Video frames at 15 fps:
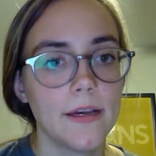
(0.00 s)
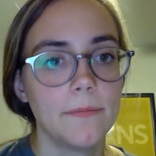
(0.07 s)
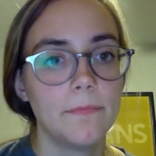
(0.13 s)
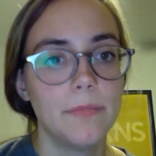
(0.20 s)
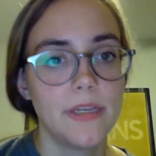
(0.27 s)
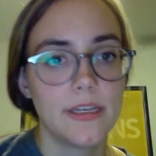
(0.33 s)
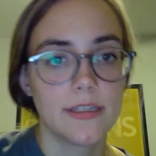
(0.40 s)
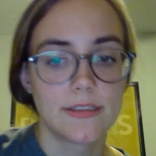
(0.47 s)

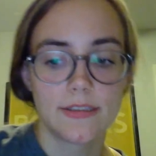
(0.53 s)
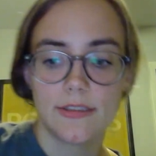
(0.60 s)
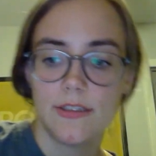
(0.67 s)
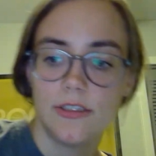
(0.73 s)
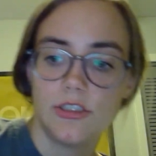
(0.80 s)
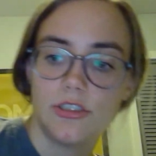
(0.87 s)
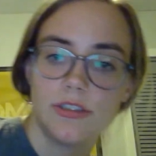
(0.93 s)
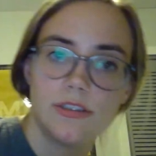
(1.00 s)
because
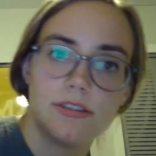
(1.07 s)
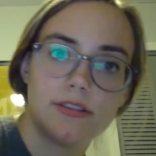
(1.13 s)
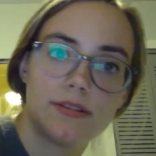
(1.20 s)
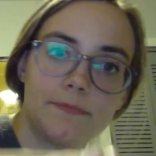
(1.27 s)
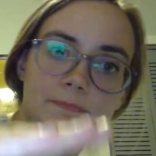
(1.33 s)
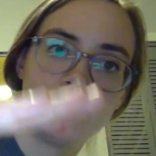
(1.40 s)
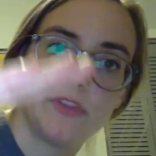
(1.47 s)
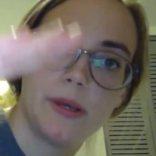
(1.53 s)
it's just
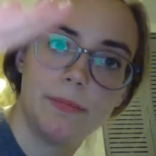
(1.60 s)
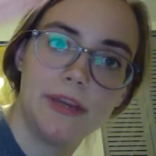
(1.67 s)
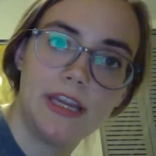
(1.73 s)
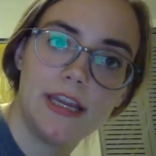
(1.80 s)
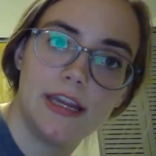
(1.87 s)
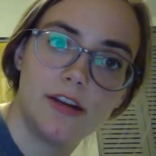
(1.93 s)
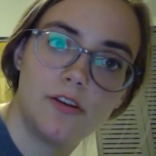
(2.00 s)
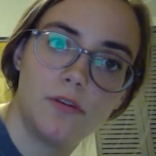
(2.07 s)
a
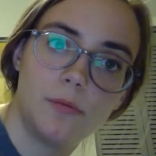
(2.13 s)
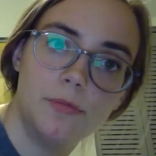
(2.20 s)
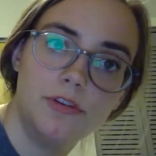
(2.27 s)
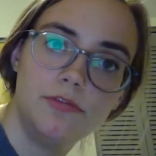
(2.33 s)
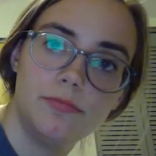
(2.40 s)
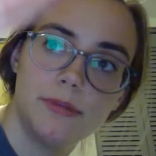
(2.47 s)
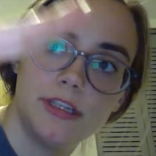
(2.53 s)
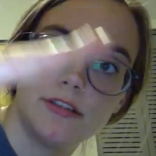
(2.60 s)
mechanical
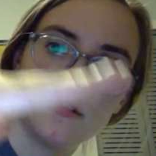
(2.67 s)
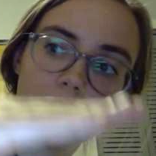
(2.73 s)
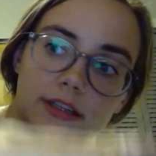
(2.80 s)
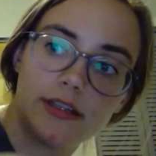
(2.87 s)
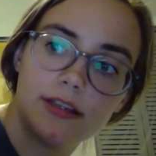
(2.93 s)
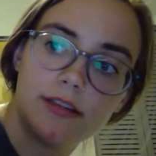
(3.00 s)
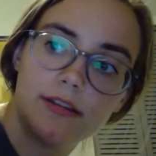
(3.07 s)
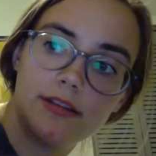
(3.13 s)
movement.
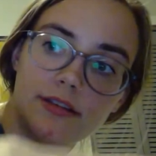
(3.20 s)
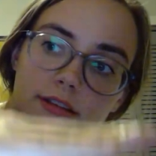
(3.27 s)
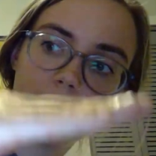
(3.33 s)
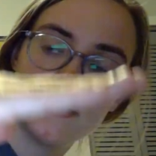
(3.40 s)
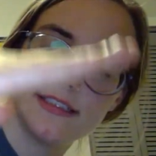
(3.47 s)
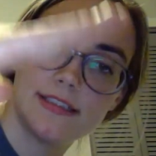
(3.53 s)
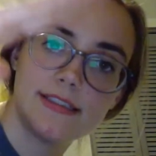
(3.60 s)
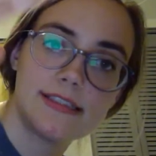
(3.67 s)
Like,
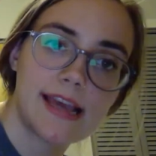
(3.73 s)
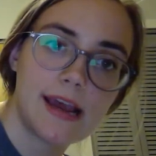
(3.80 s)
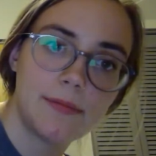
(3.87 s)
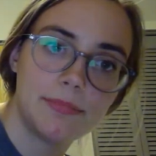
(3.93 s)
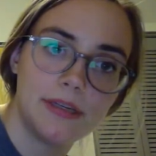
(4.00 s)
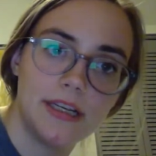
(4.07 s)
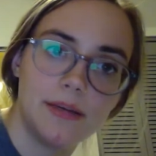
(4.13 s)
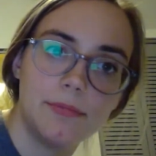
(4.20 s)
this is
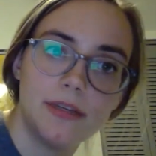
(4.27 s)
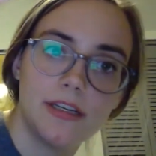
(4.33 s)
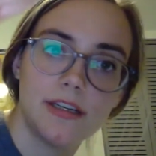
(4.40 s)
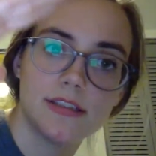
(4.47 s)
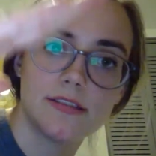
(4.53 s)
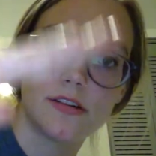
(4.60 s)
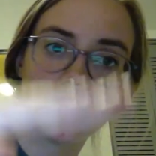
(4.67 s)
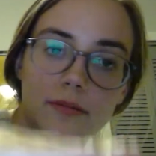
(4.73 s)
happening
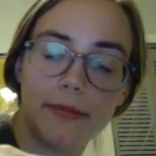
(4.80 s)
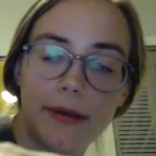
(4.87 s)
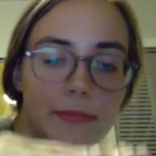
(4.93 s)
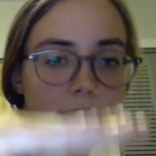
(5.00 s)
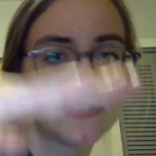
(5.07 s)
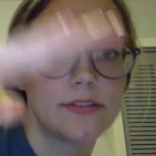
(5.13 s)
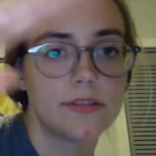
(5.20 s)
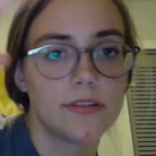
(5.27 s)
because all my
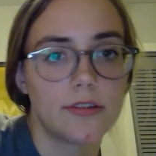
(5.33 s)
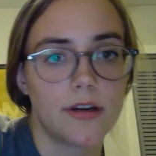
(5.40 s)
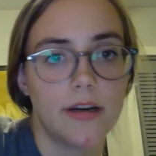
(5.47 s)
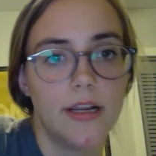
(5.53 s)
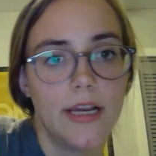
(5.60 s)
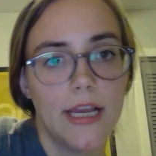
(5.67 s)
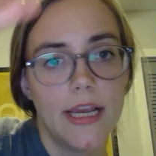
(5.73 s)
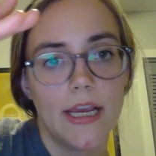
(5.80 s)
muscles are
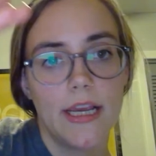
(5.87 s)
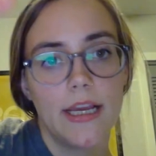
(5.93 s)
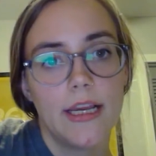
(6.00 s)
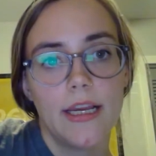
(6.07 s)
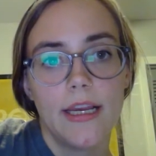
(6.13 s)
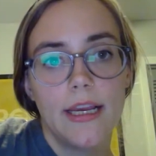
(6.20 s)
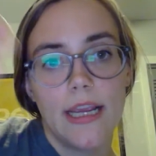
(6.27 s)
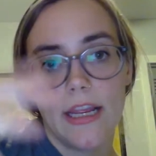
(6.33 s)

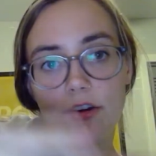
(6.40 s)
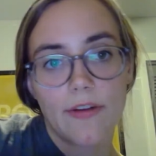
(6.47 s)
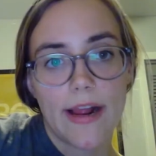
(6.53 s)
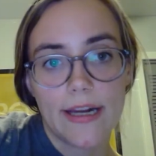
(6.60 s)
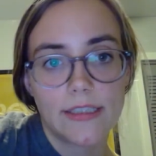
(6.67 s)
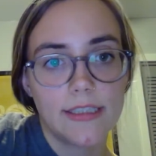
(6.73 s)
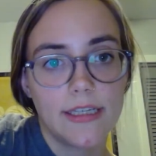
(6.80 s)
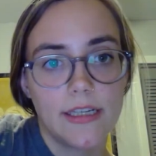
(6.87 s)

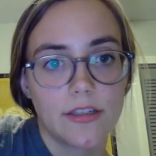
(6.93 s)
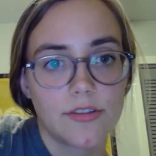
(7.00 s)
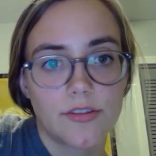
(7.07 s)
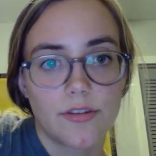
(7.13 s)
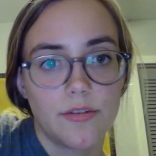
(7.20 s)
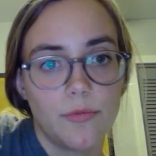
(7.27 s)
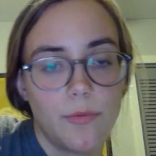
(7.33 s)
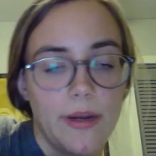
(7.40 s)
interacting in a
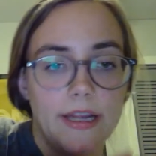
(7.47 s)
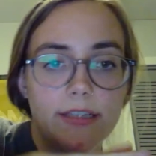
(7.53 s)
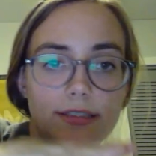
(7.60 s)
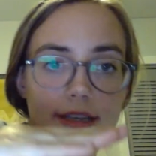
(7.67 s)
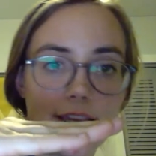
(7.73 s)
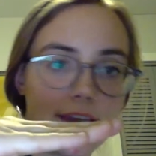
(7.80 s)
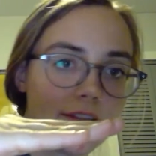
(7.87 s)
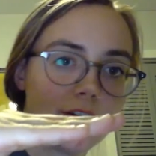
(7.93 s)
certain way
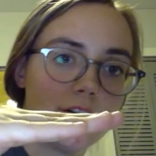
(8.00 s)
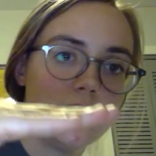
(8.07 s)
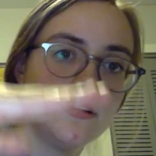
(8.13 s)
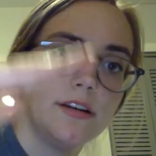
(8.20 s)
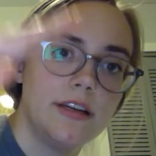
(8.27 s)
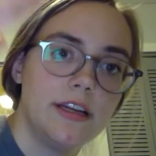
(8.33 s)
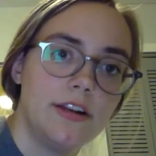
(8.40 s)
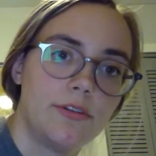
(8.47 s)

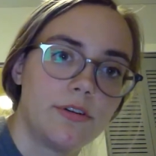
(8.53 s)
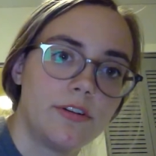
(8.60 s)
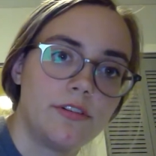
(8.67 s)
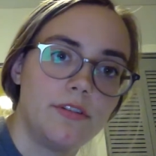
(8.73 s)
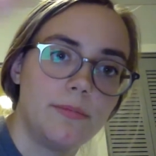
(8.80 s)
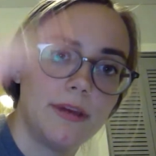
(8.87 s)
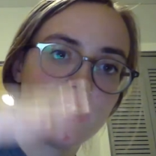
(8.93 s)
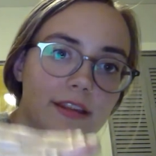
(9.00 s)
together in order
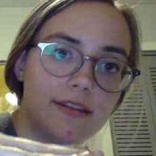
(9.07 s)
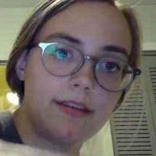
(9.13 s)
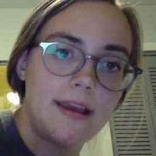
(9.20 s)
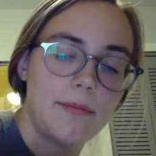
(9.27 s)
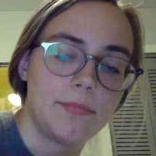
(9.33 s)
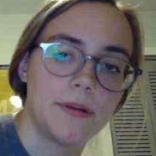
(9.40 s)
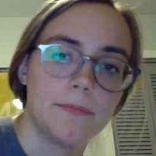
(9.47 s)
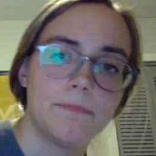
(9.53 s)
to make this
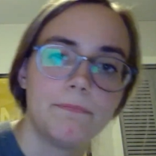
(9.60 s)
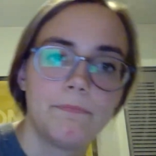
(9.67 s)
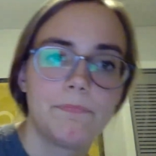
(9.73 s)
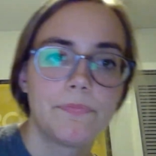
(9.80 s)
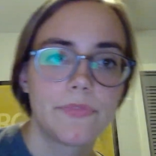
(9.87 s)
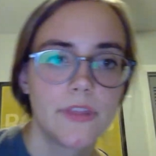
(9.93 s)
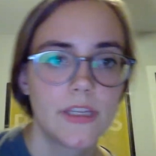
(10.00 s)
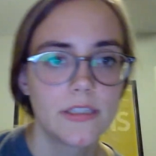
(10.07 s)
happen.
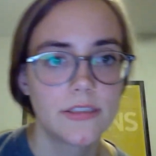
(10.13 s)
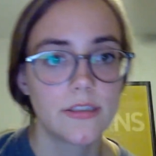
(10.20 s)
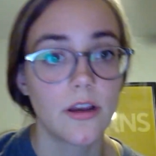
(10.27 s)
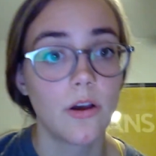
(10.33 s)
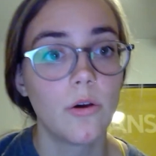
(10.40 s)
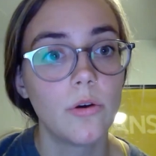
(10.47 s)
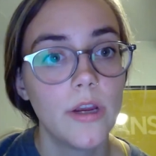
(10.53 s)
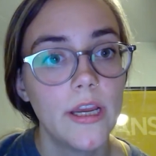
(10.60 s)

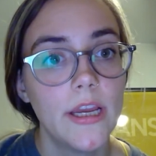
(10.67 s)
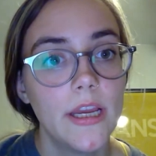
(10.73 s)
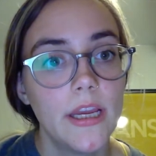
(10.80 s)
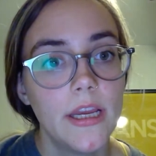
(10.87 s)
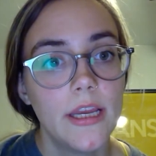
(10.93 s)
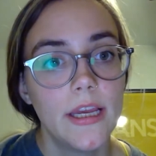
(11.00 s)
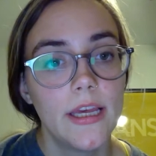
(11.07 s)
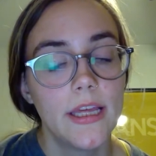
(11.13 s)
So
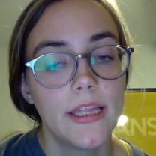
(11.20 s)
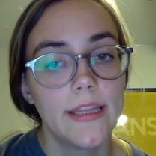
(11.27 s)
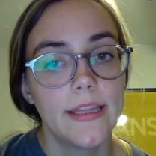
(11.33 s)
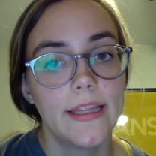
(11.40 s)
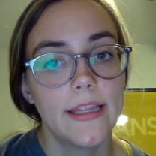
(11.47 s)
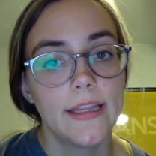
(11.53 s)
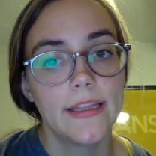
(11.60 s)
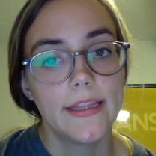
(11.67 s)

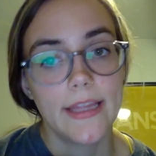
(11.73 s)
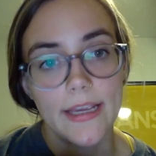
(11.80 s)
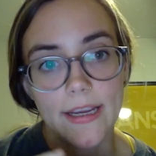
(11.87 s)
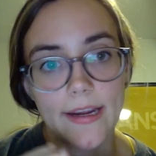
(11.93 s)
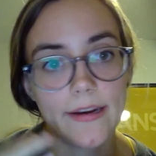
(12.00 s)
the